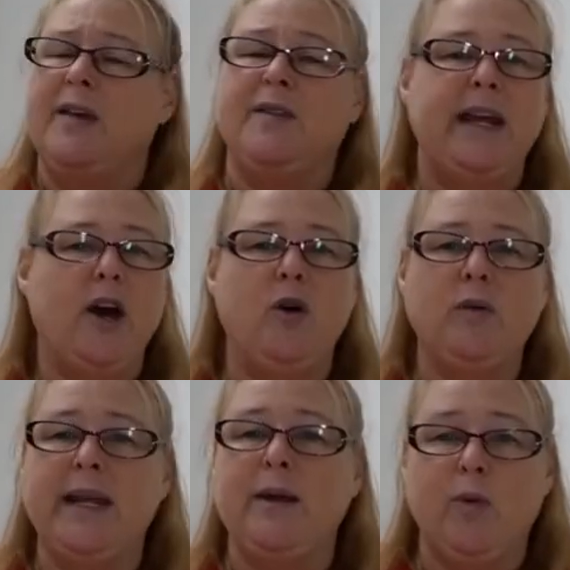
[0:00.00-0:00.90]
The
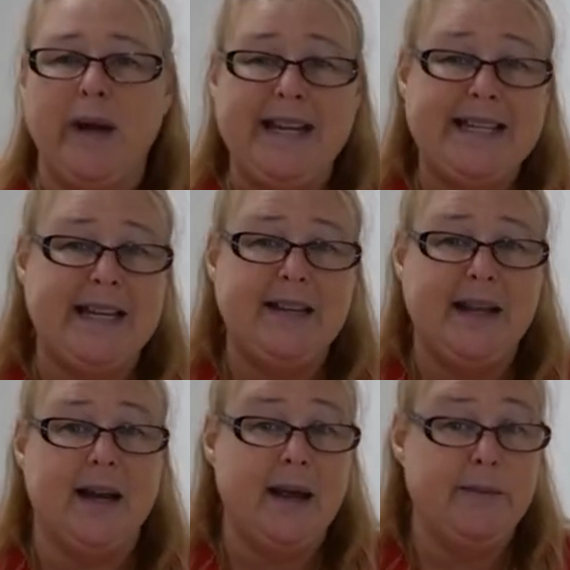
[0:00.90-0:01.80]
only reason
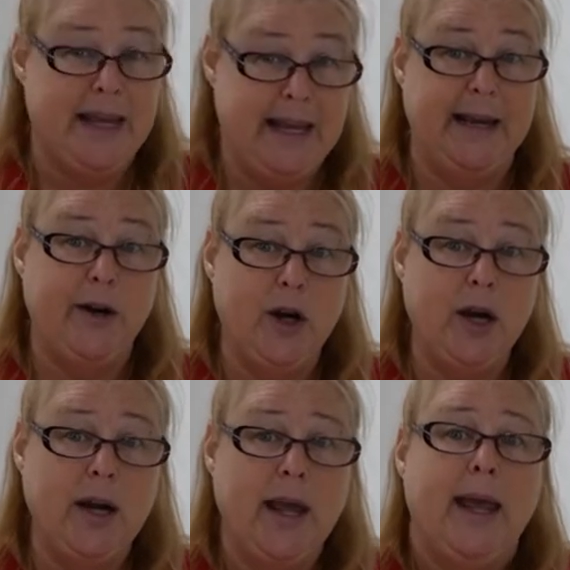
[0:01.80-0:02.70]
that I'm here
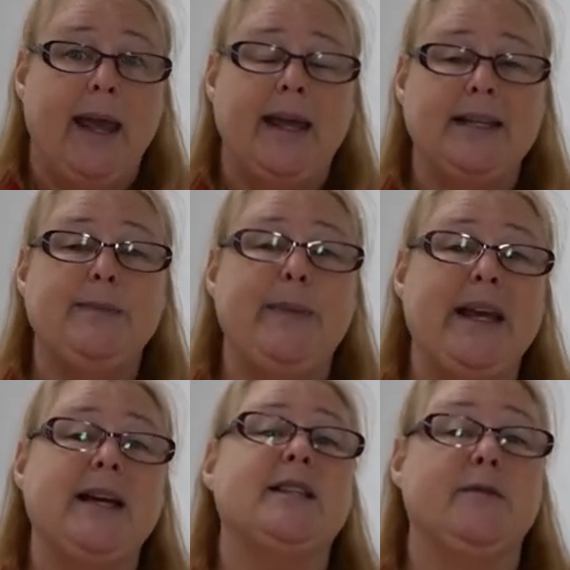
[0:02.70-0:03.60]
is
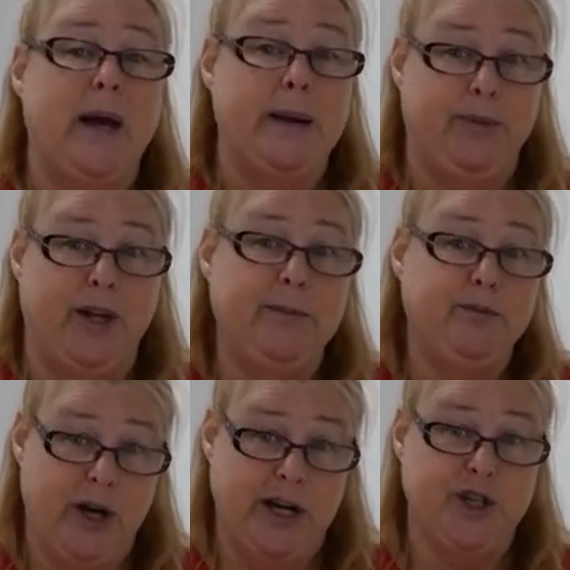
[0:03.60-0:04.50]
because of my blood
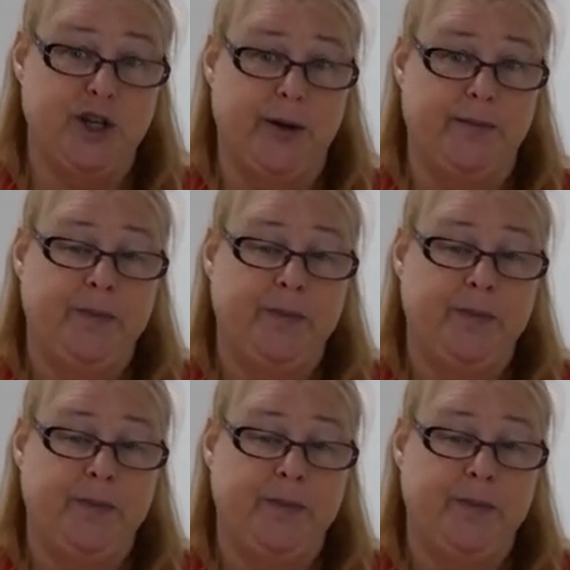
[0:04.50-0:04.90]
pressure.